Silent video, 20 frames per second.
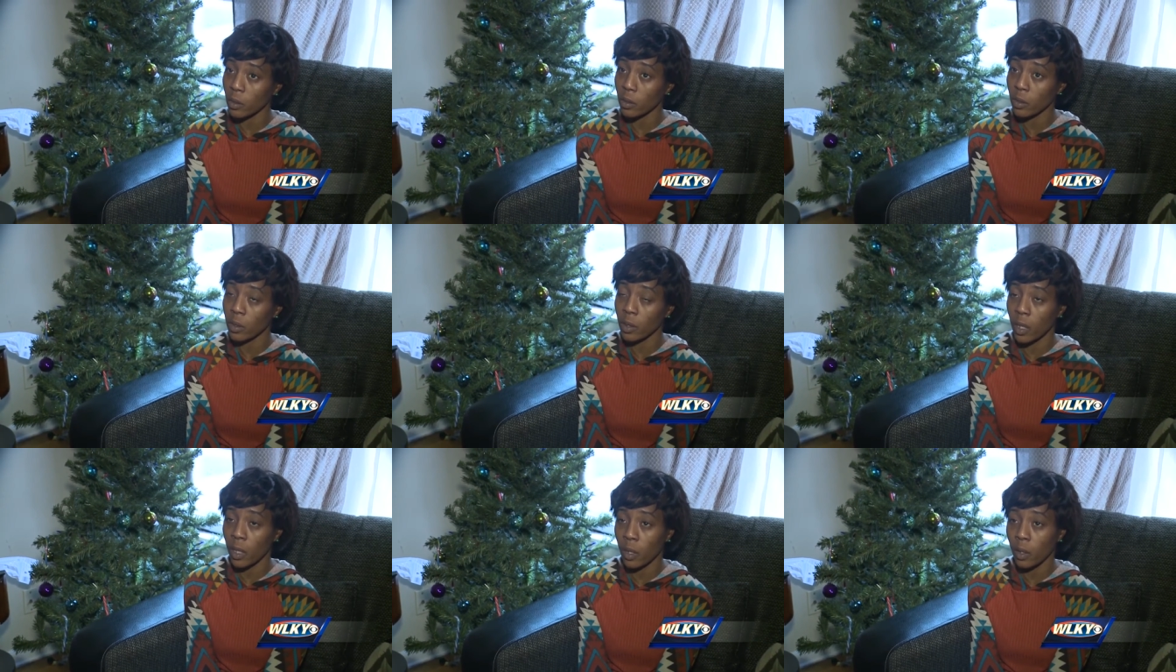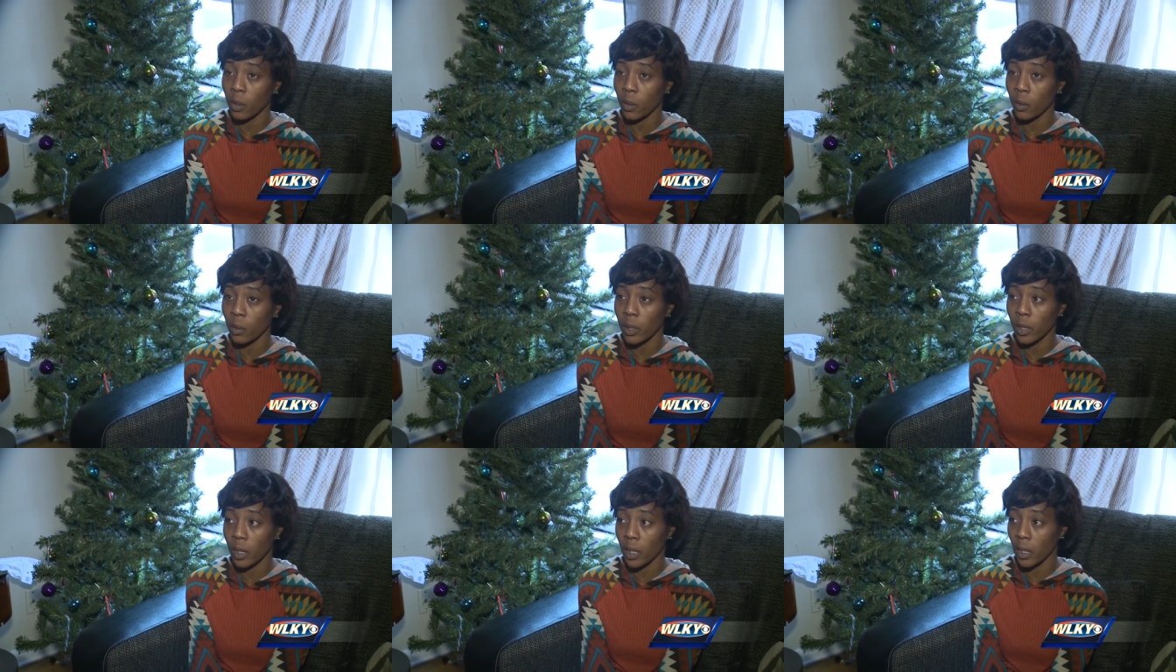you know,
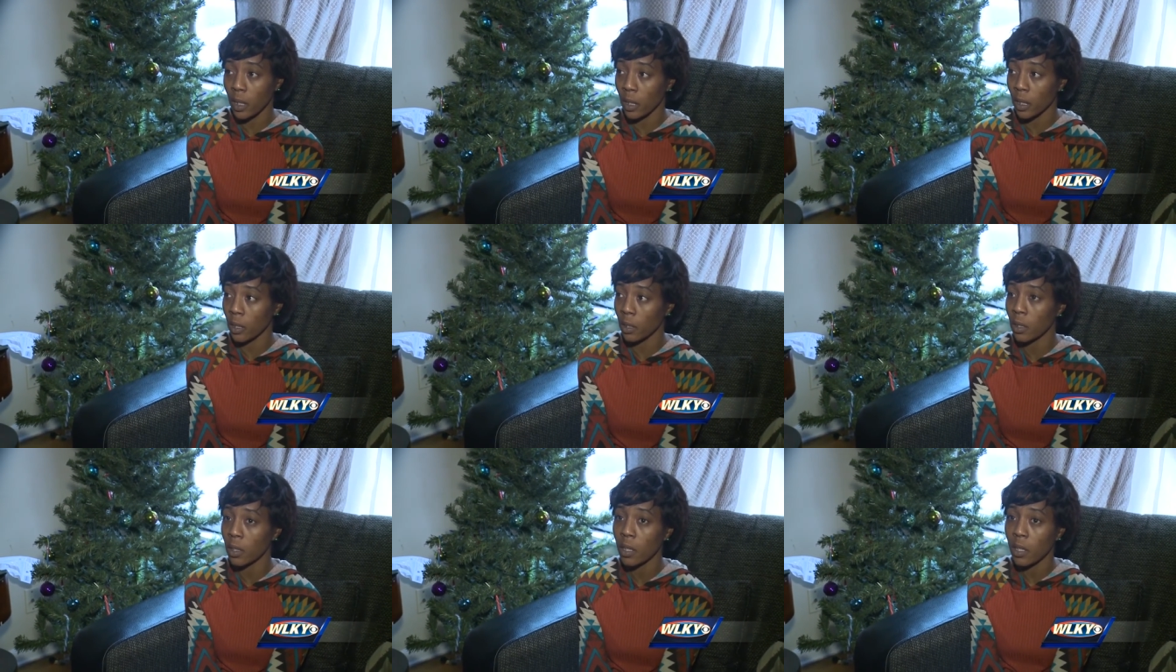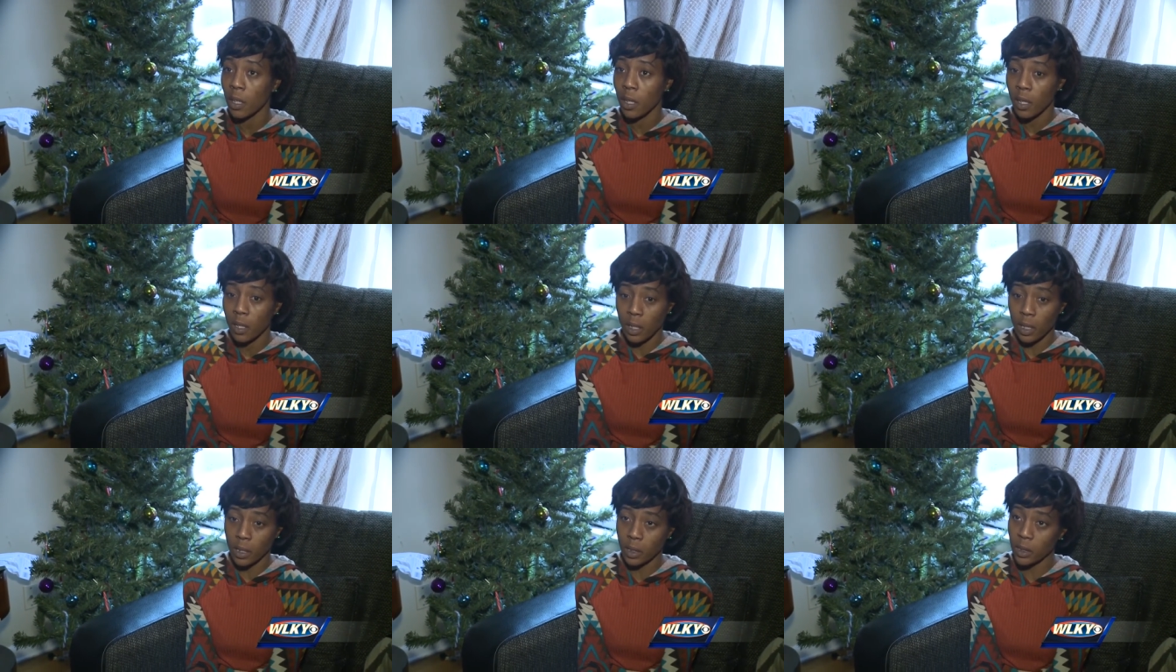and then
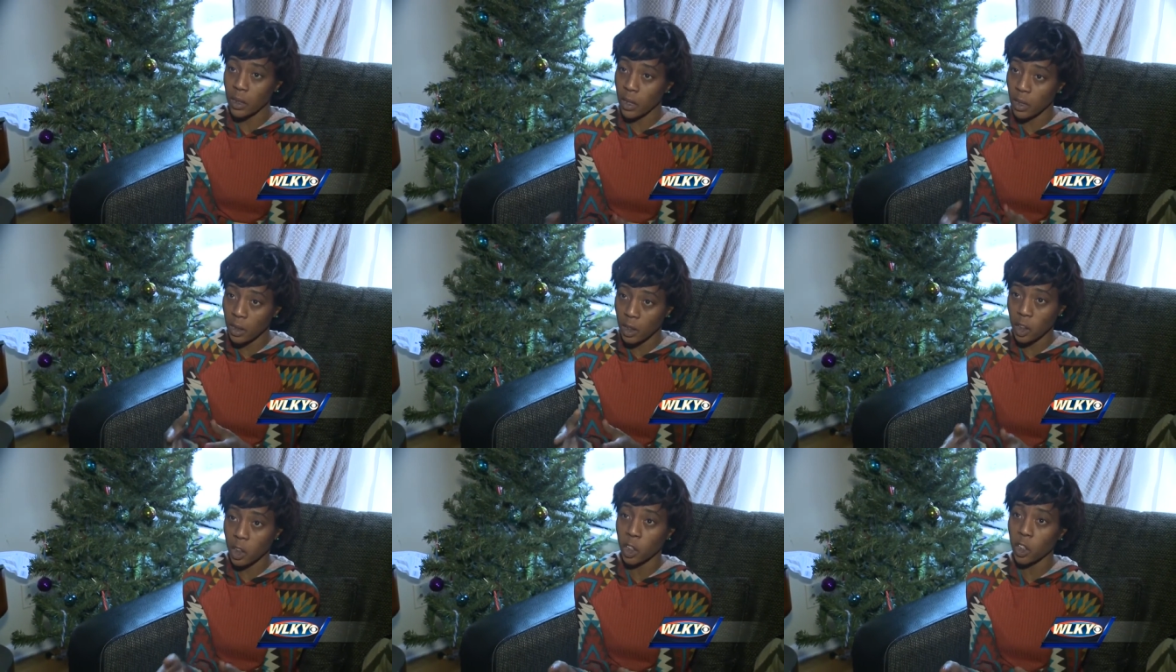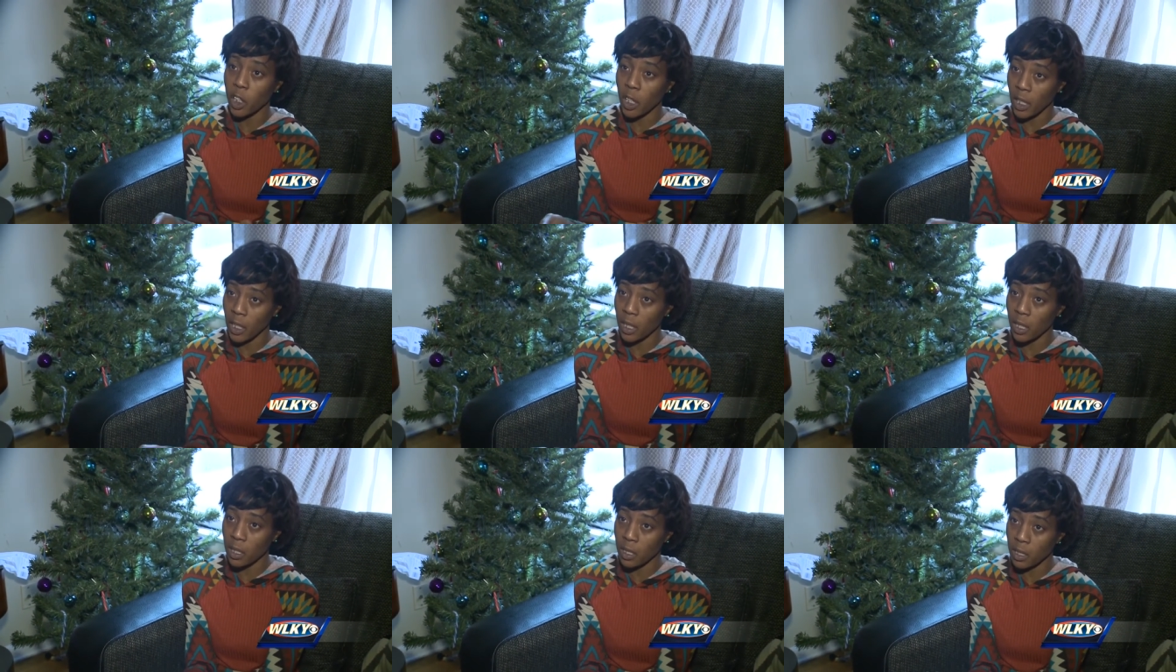guess they shook
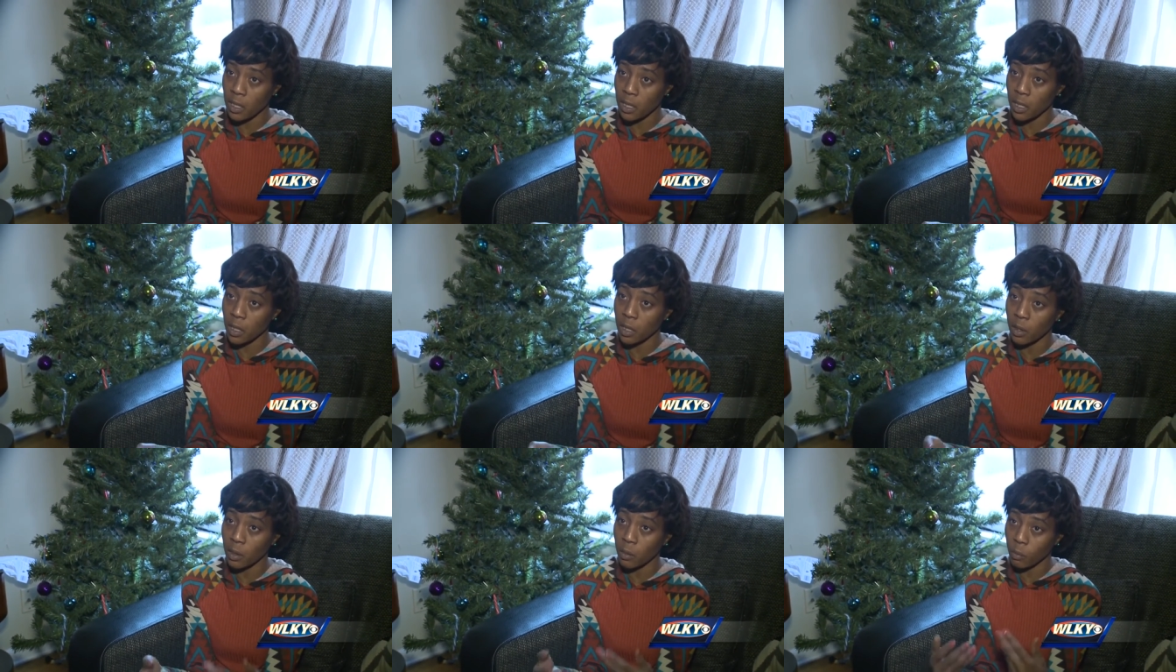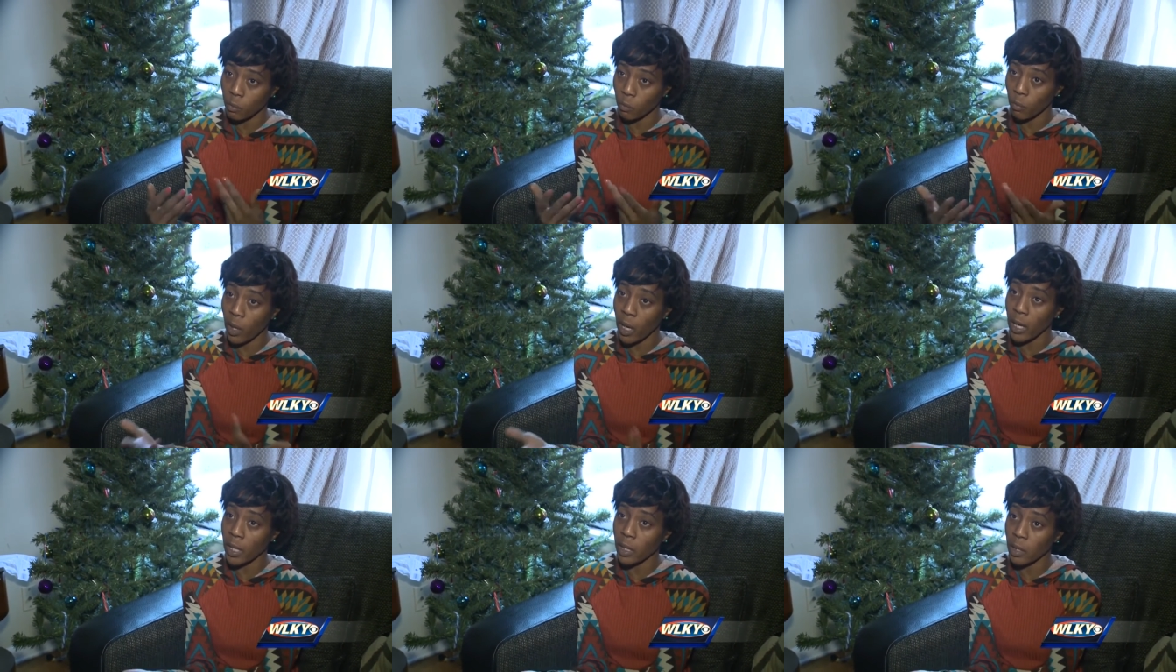hands and
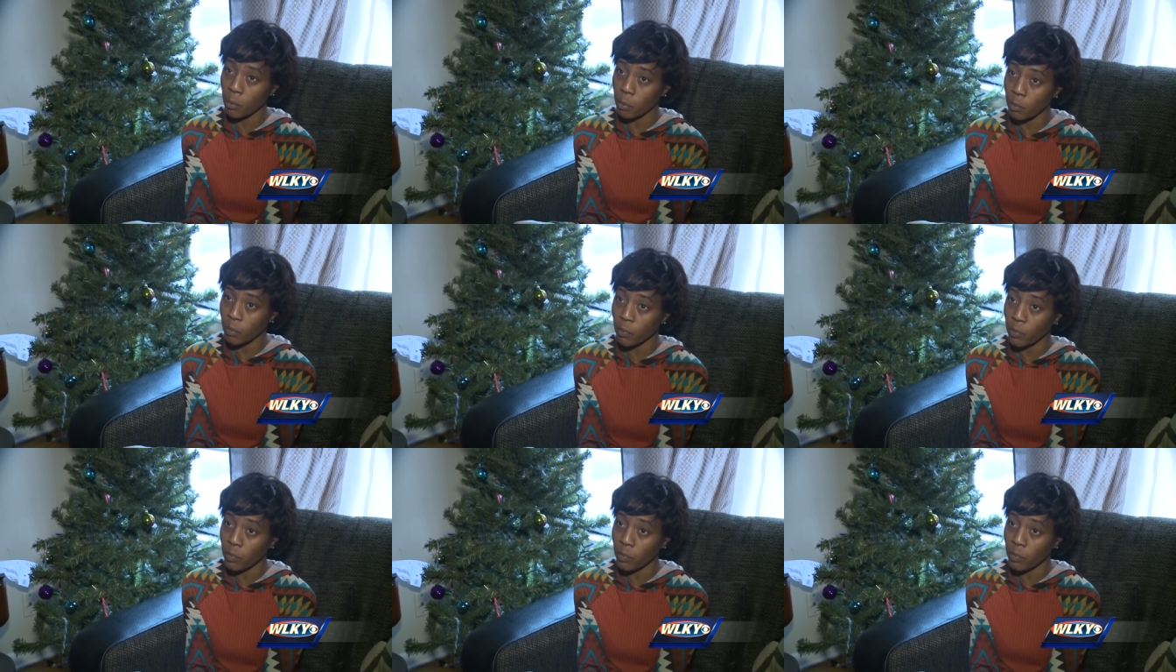Ronnie